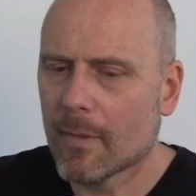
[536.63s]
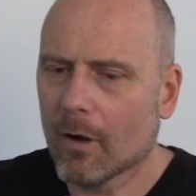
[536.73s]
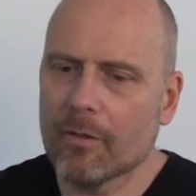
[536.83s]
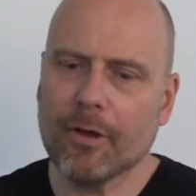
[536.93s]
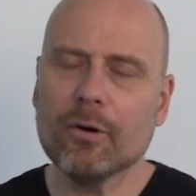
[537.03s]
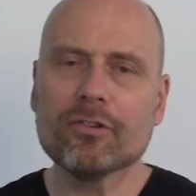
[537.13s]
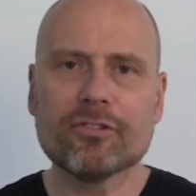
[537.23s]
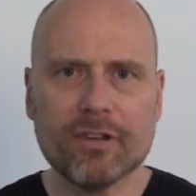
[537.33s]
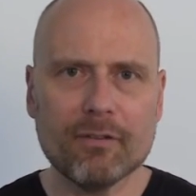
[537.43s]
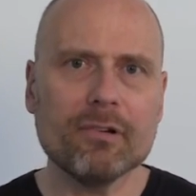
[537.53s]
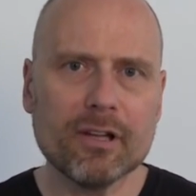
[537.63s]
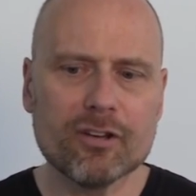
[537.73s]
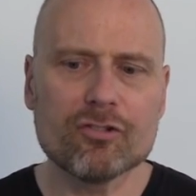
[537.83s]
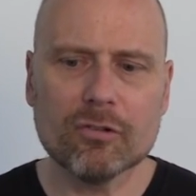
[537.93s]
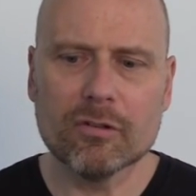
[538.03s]
Although several
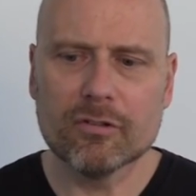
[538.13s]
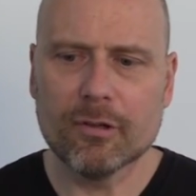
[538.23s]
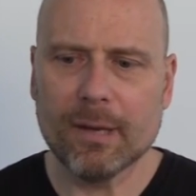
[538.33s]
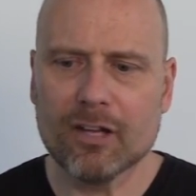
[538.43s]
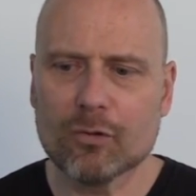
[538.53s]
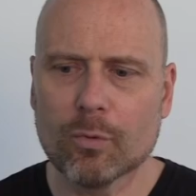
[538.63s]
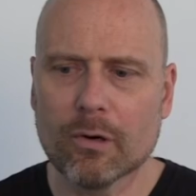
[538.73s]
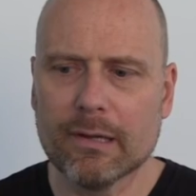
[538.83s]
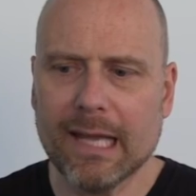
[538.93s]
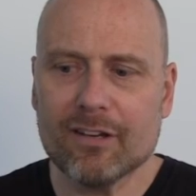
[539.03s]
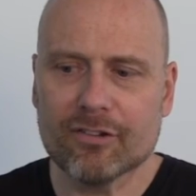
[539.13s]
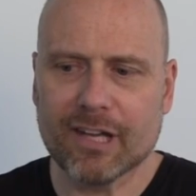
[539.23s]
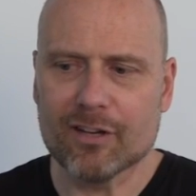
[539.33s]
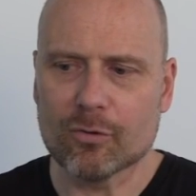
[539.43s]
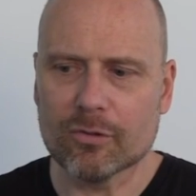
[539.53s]
additional debates were later
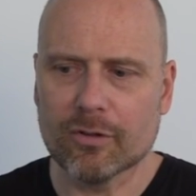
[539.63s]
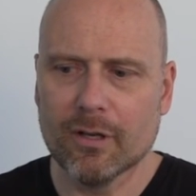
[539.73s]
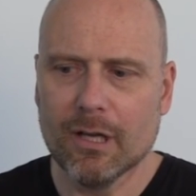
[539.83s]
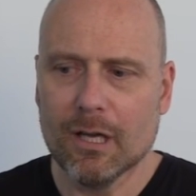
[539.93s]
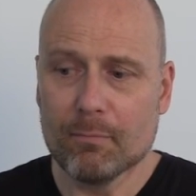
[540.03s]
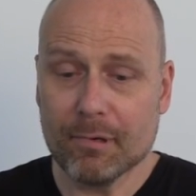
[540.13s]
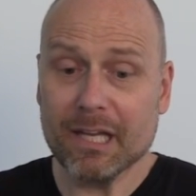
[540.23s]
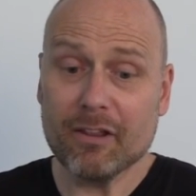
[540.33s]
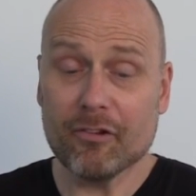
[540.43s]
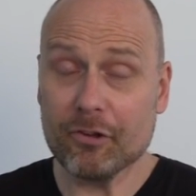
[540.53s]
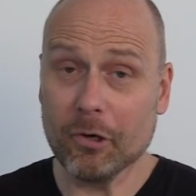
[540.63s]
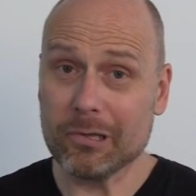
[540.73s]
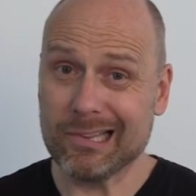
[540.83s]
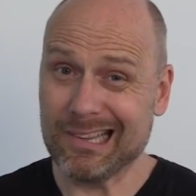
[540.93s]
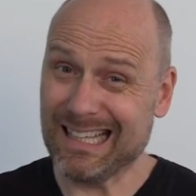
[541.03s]
scheduled, bringing the
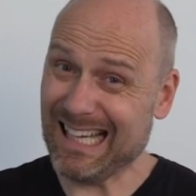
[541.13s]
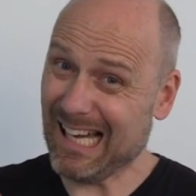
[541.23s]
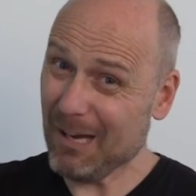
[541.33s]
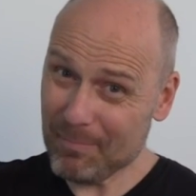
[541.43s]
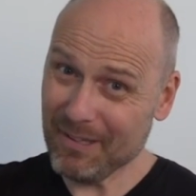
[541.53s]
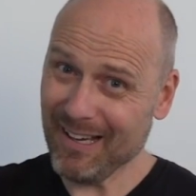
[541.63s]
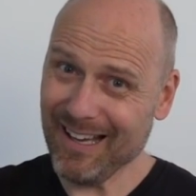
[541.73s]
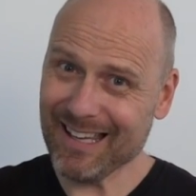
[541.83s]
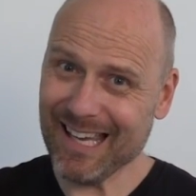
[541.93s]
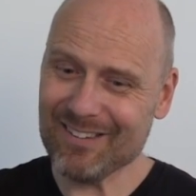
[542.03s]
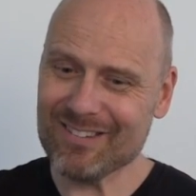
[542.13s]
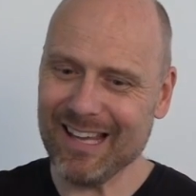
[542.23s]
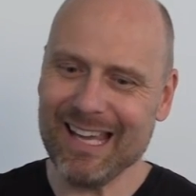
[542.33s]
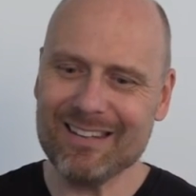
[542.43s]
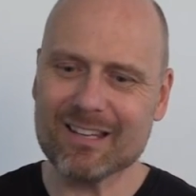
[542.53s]
total up, I guess,
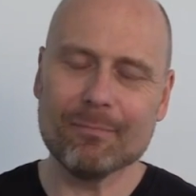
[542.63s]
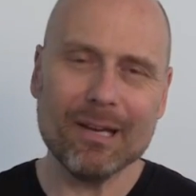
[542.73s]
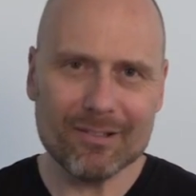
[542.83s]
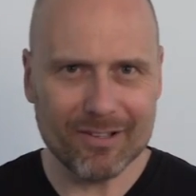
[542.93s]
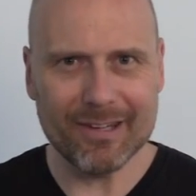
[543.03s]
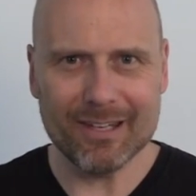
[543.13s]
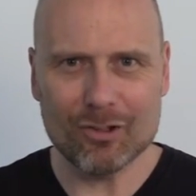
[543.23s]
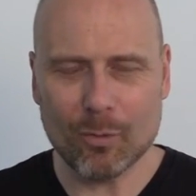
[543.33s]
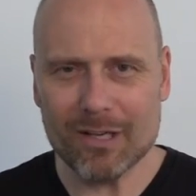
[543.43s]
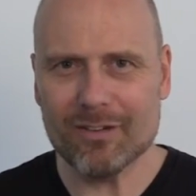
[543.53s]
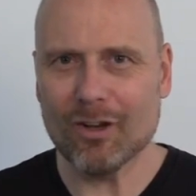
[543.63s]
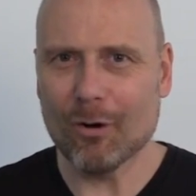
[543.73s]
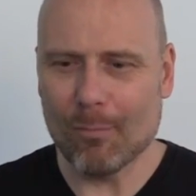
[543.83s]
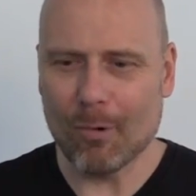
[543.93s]
to 8 compared to the 20 or